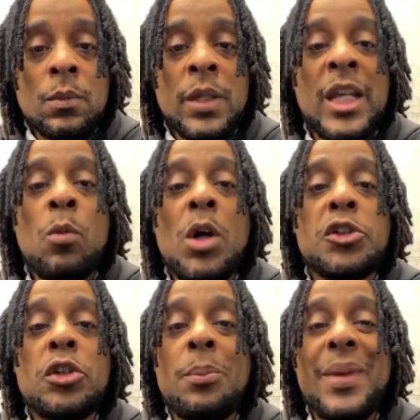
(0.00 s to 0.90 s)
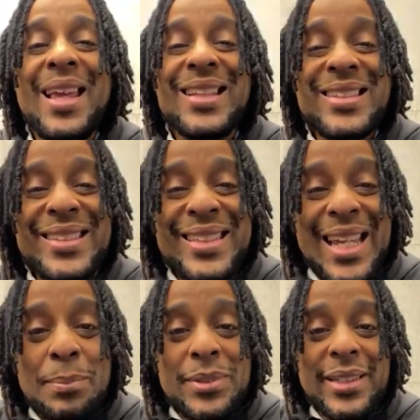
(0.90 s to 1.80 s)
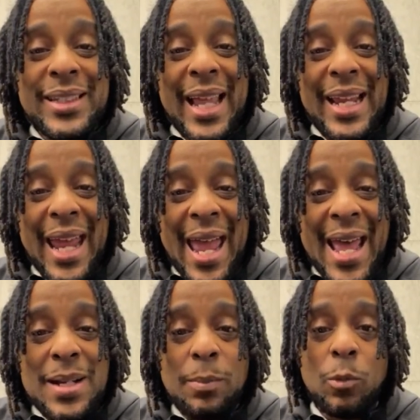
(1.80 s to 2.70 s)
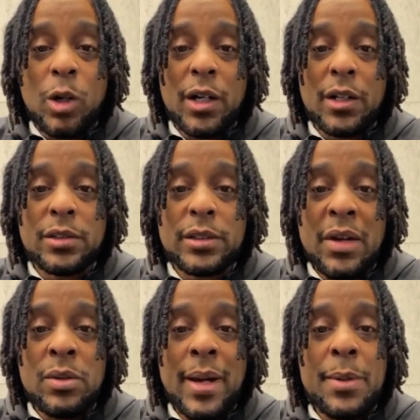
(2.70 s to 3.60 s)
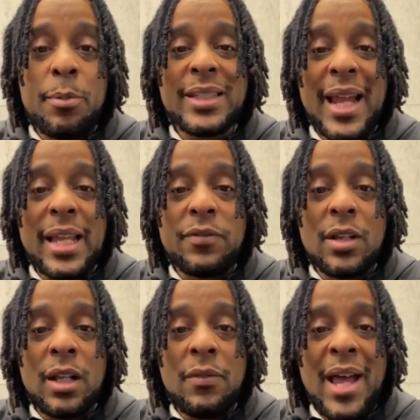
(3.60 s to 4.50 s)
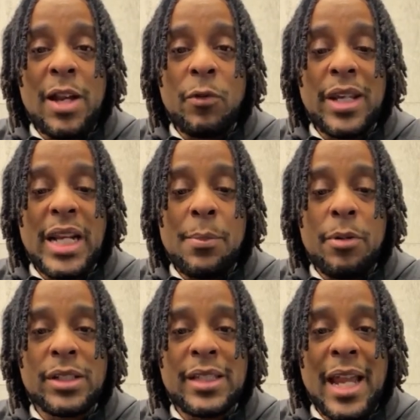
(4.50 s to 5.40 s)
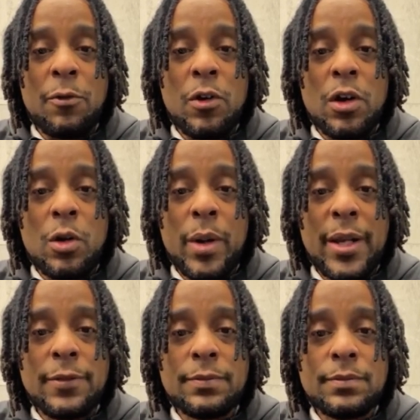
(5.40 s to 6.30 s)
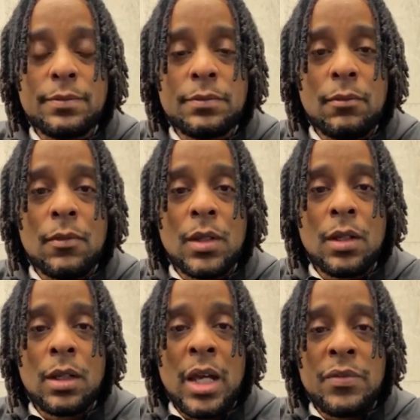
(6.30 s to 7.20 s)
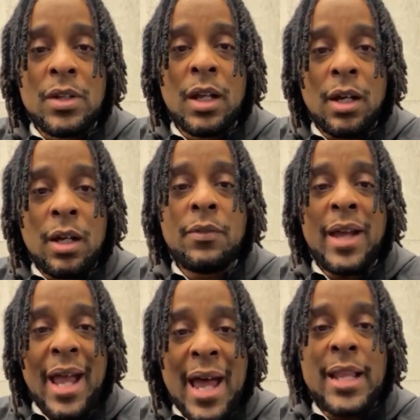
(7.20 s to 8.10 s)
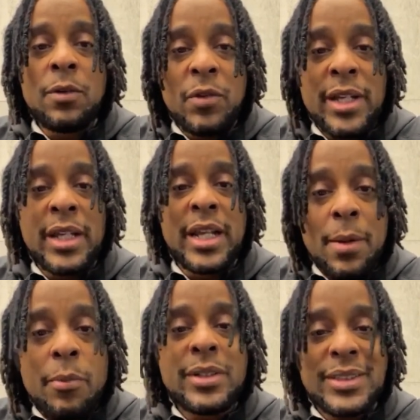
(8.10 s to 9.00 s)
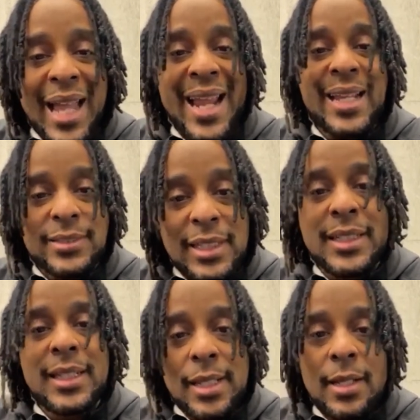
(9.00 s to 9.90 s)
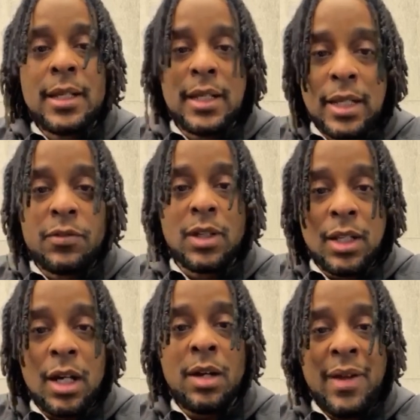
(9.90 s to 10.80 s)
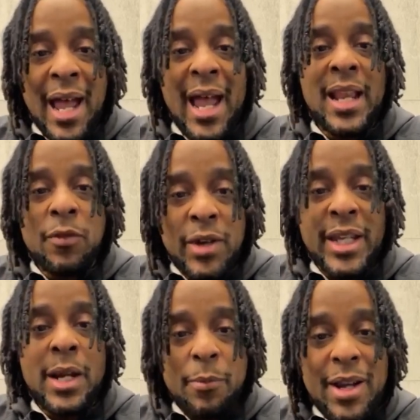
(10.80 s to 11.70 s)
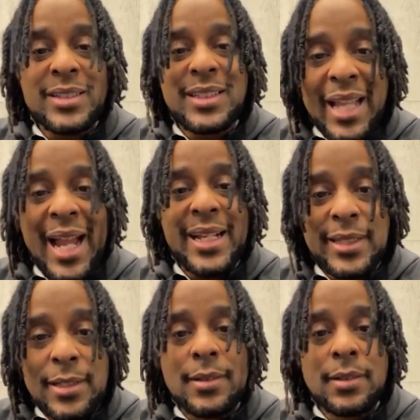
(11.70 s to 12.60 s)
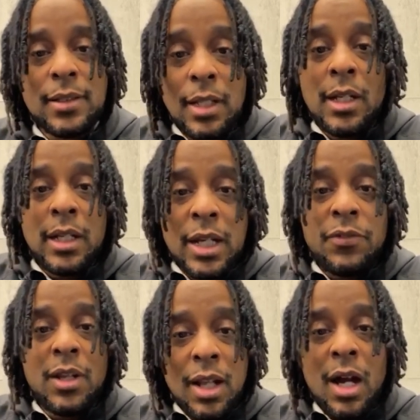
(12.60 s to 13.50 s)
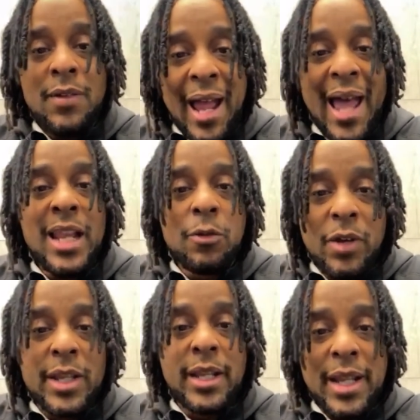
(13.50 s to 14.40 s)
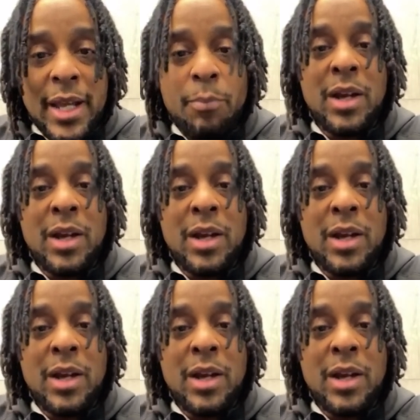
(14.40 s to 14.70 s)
He wants you to be a Simpson like Adam was. Everybody press like. If you love Alan Millionaire, press like real quick. If you love Alan Millionaire, press like. If you love Allen Rillionaire, press like. If you love Allen Rillionaire,